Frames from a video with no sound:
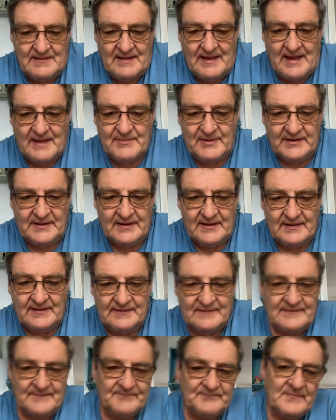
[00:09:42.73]
happy
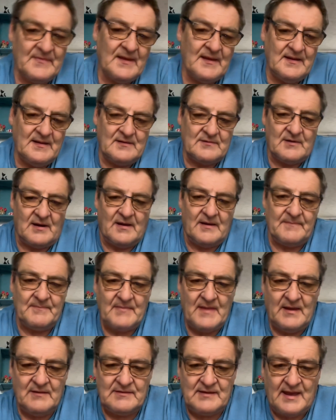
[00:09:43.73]
days. Right,
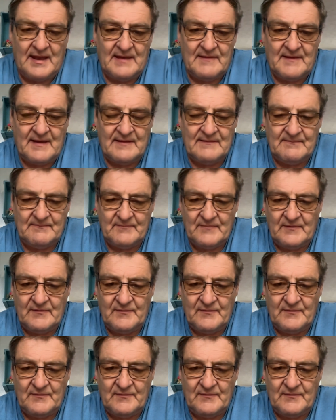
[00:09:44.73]
okay then.